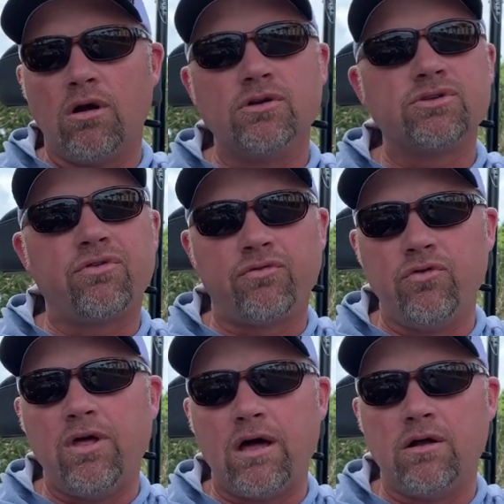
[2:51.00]
I also
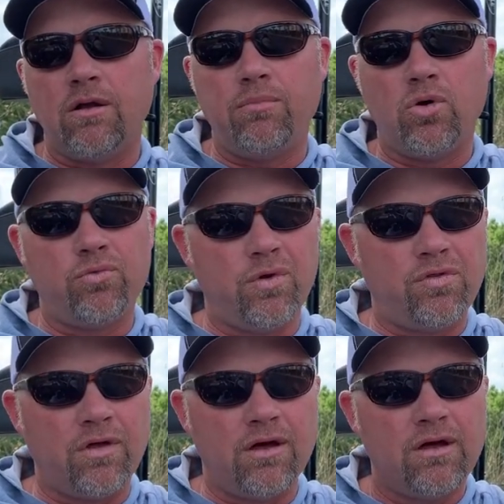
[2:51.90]
threw that on, both
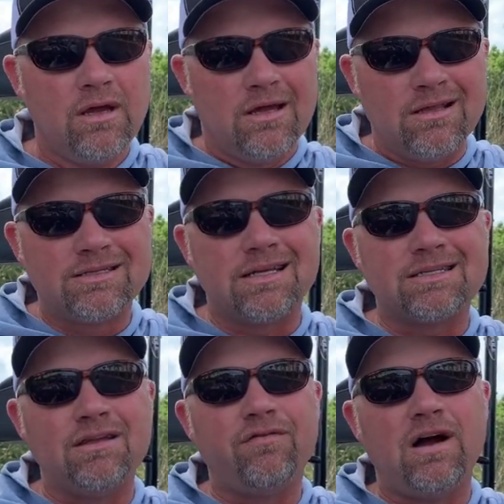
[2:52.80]
with the
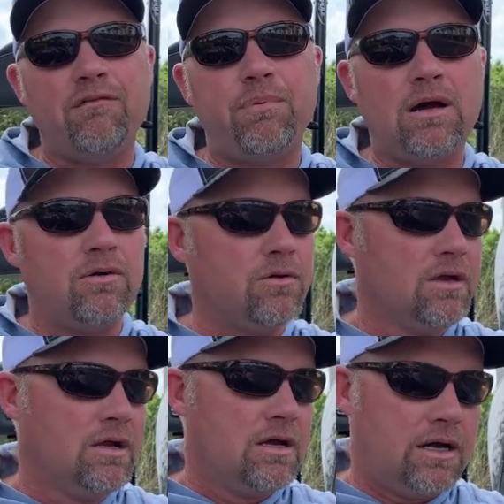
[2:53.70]
65-pound
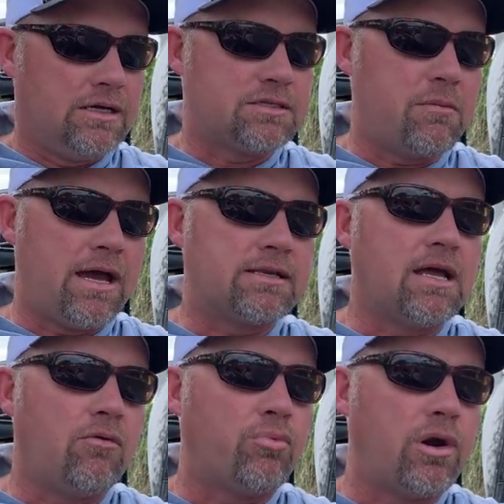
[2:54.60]

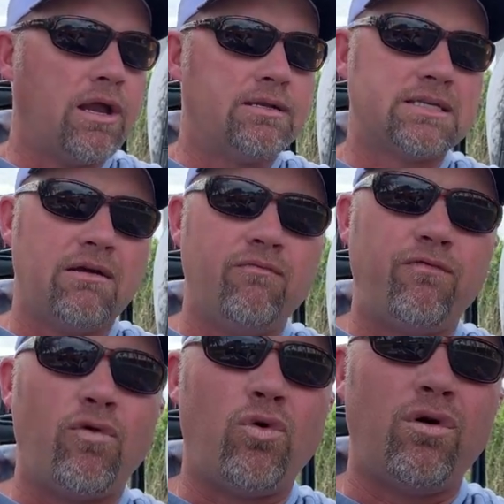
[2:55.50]
Smackdown braid,
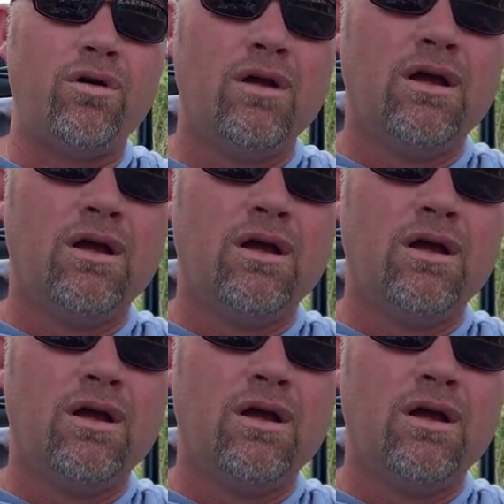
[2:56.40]
7.4